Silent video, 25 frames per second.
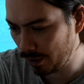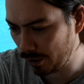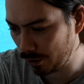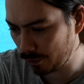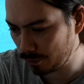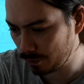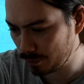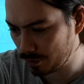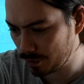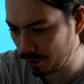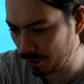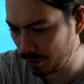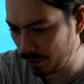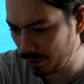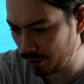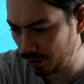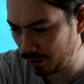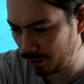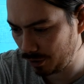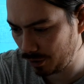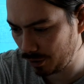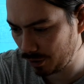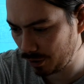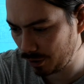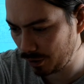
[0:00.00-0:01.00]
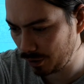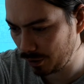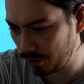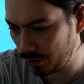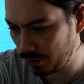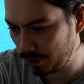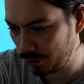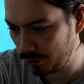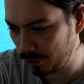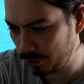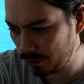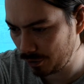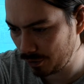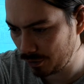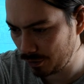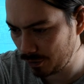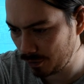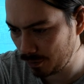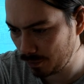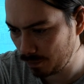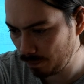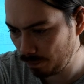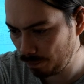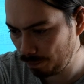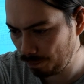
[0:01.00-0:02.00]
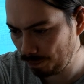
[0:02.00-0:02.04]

And concerning the garnishes,